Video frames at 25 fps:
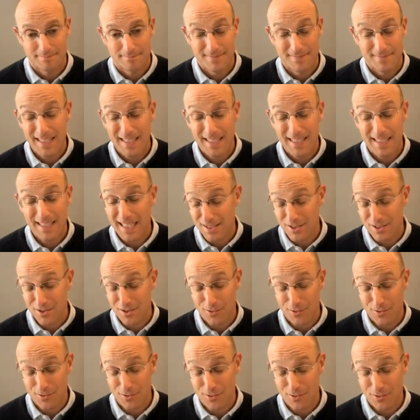Yeah,
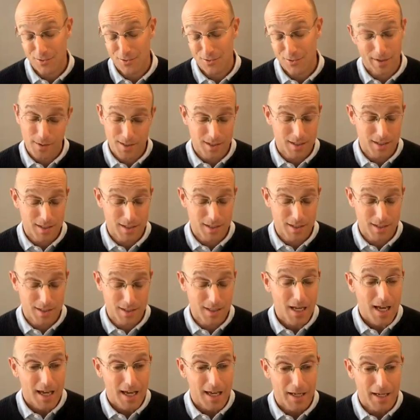so great, great question.
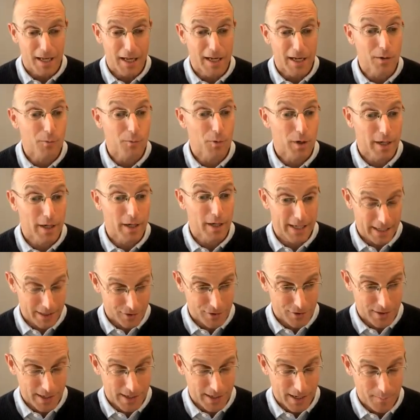And I, and I want to
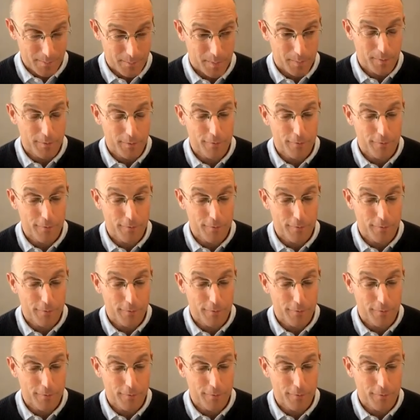answer that.